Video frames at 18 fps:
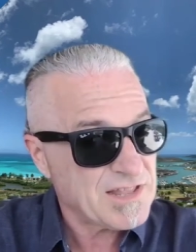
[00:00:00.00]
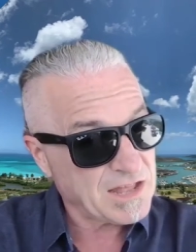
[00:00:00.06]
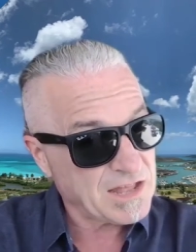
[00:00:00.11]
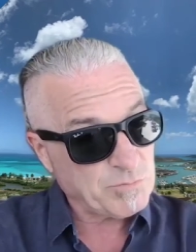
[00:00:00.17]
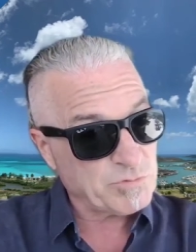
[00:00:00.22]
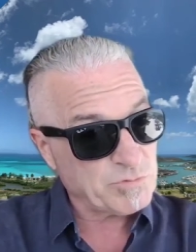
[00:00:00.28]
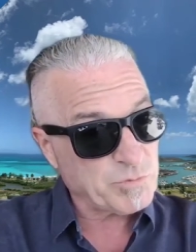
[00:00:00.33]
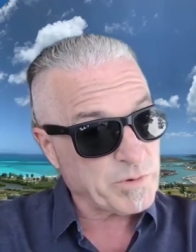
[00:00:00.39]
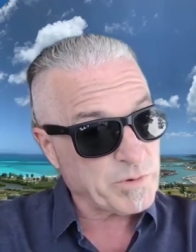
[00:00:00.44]
And
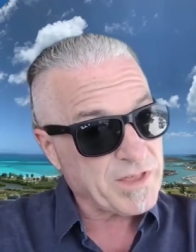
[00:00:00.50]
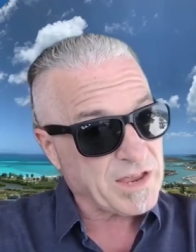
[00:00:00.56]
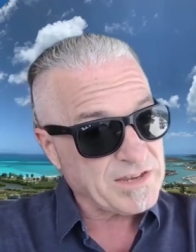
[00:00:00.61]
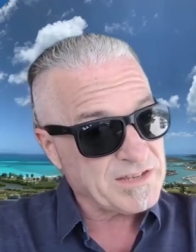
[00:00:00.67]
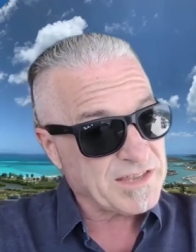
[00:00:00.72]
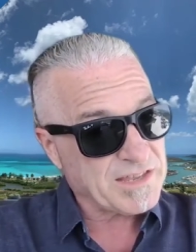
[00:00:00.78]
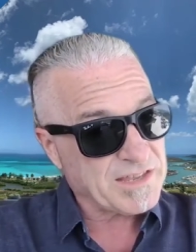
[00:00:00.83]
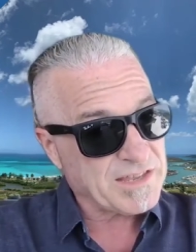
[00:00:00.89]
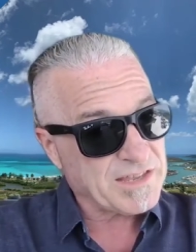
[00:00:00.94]
that was where the
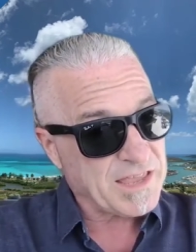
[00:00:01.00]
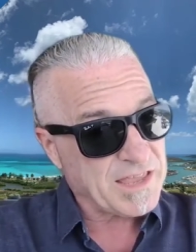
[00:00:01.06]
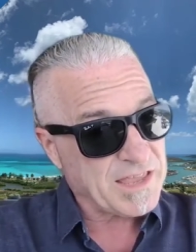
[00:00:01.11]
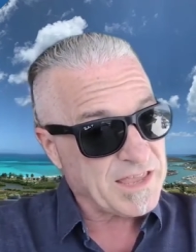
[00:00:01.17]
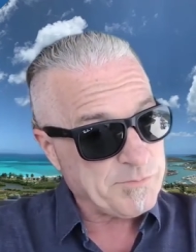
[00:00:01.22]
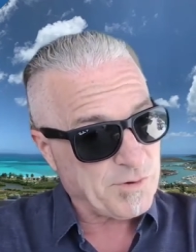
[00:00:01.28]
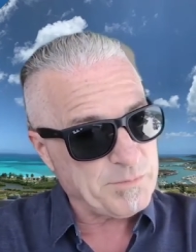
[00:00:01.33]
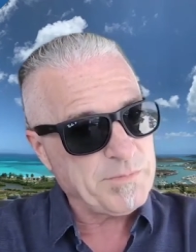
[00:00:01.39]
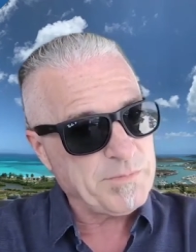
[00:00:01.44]
idea came
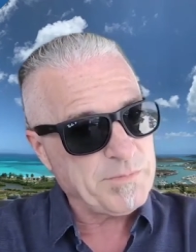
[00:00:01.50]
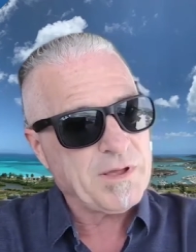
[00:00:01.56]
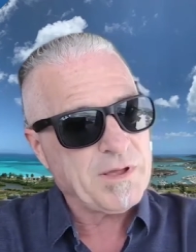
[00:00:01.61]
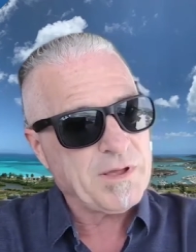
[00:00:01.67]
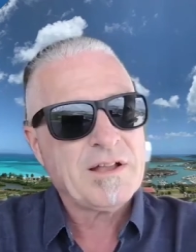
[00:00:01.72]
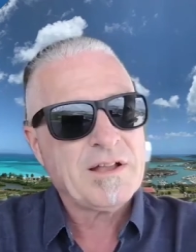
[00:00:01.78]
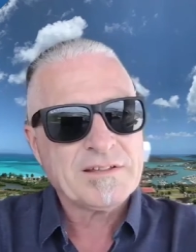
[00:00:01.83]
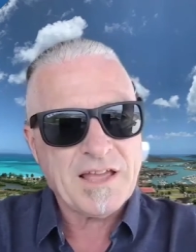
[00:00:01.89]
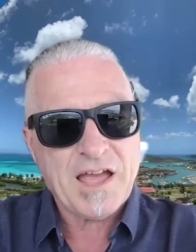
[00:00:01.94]
from
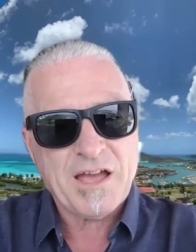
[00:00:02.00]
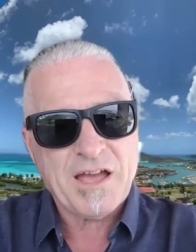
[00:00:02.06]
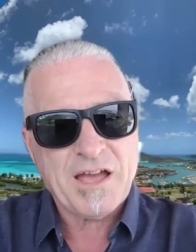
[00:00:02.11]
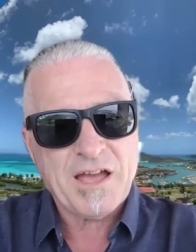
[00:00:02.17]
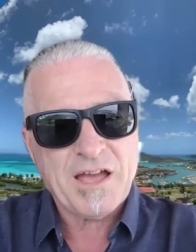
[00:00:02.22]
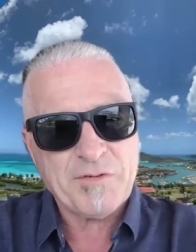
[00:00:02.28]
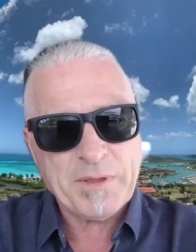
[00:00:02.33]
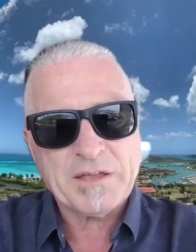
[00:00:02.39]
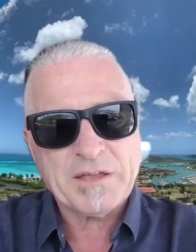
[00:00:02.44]
to have a
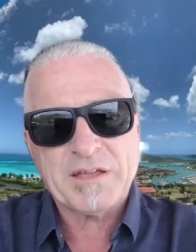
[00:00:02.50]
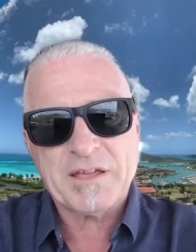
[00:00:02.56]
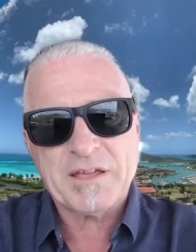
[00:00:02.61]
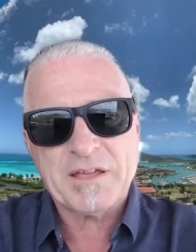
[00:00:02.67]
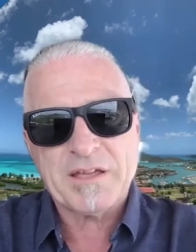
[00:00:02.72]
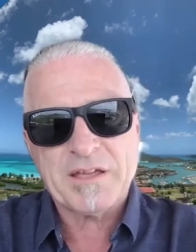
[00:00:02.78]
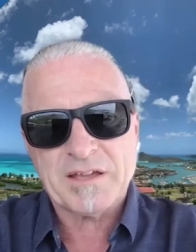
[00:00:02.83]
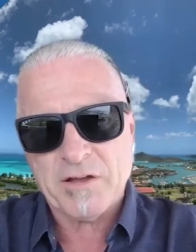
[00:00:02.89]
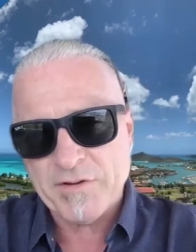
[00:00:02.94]
big
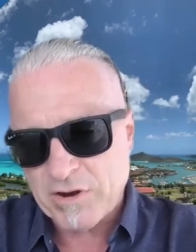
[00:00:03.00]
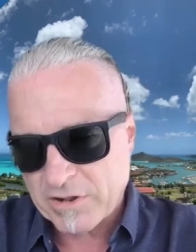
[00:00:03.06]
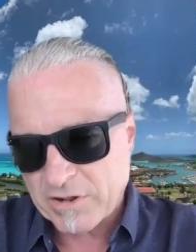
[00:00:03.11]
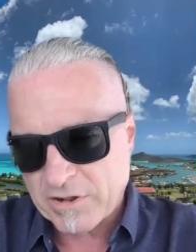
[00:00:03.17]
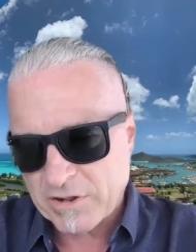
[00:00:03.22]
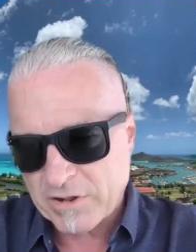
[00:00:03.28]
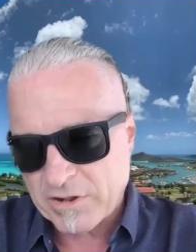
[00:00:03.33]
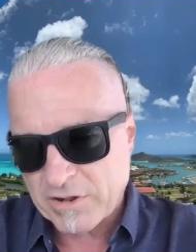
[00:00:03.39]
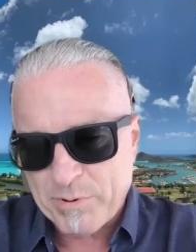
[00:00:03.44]

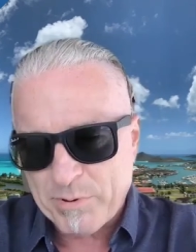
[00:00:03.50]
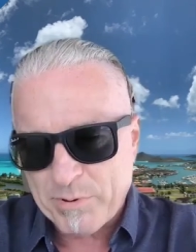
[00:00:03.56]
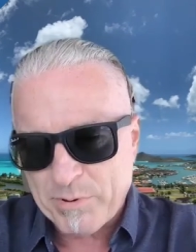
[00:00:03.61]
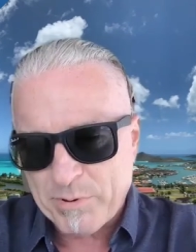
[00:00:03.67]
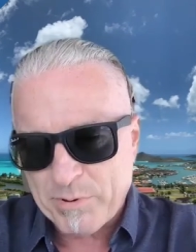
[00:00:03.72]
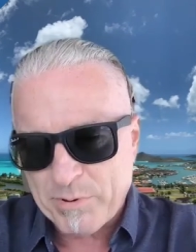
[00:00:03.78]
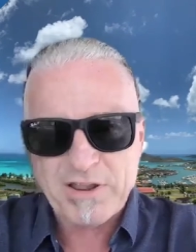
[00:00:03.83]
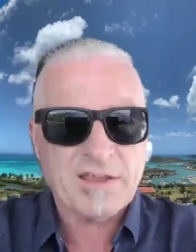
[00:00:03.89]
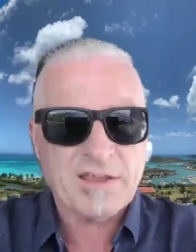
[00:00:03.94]
CalvinAyre.com
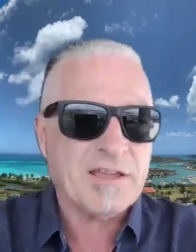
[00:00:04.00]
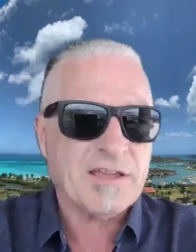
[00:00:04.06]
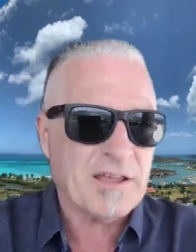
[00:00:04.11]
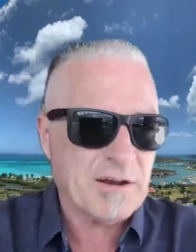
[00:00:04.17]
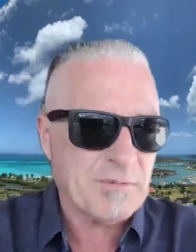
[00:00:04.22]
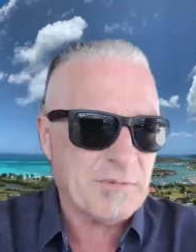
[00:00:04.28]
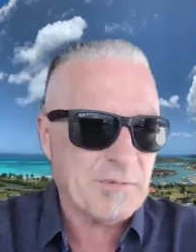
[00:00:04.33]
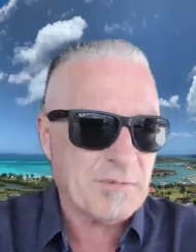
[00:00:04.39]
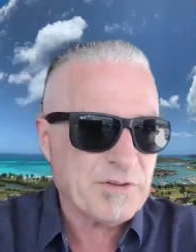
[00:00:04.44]
party
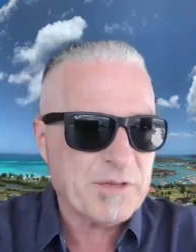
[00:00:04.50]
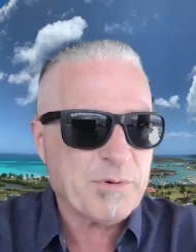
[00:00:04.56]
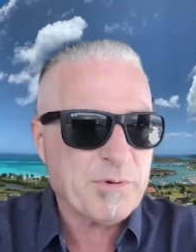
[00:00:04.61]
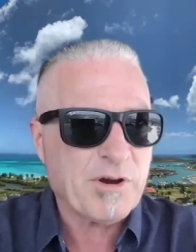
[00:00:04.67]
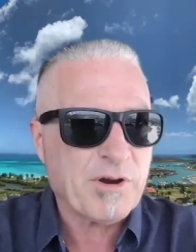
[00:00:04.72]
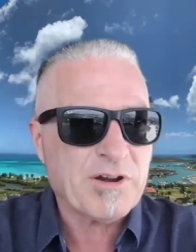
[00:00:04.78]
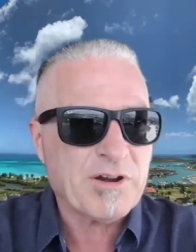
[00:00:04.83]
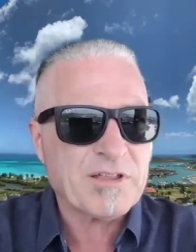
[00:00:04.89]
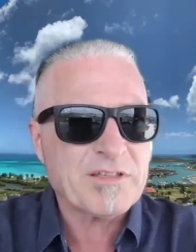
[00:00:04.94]
and a
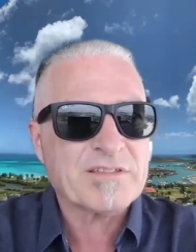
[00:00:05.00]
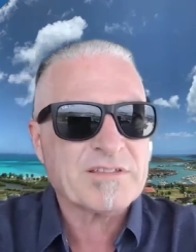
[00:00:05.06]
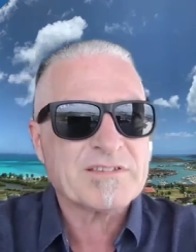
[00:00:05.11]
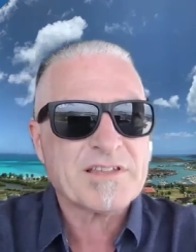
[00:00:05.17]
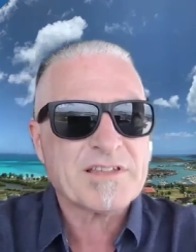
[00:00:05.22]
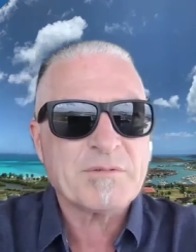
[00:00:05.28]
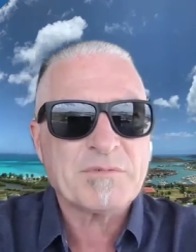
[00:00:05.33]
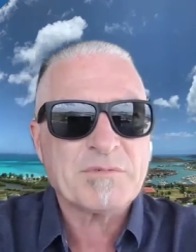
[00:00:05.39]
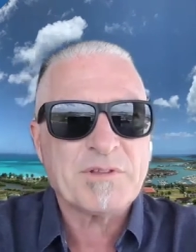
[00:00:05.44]
birthday party at the
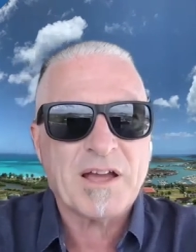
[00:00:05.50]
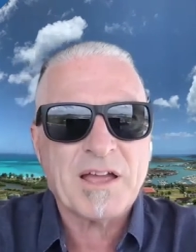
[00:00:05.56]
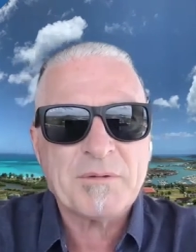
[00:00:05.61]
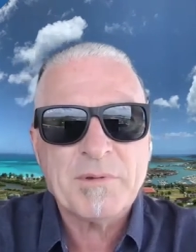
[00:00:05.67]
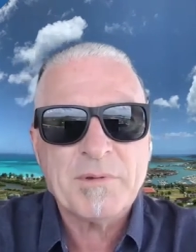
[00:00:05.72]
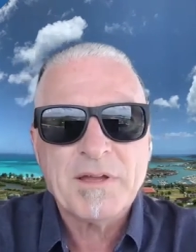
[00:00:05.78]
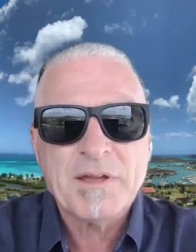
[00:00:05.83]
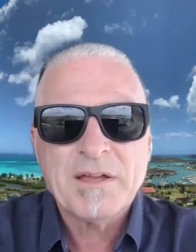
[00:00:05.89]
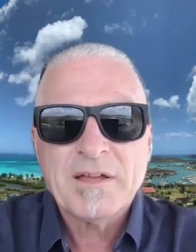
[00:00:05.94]
same
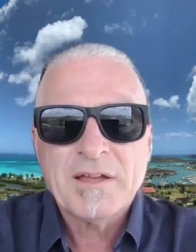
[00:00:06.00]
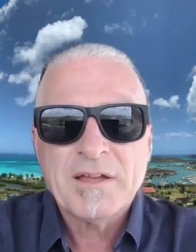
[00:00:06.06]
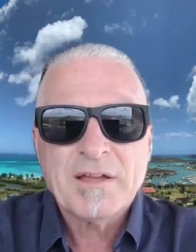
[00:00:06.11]
time.